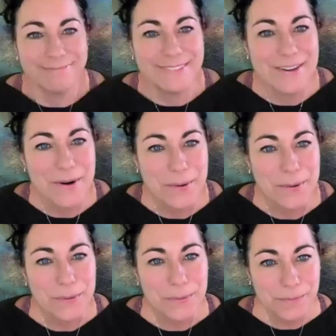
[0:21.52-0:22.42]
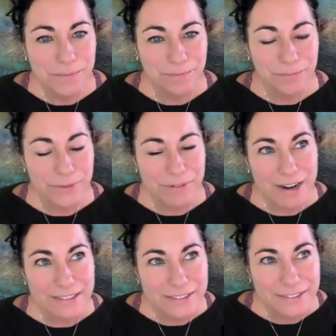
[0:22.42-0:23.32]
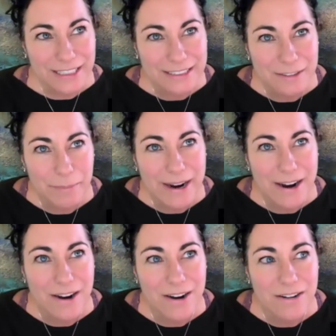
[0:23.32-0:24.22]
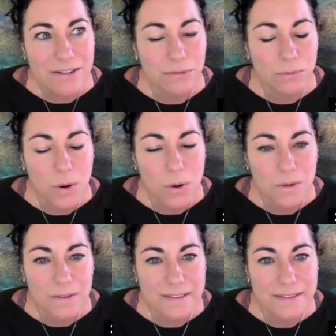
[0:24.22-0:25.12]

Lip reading: So we've also talked about roles,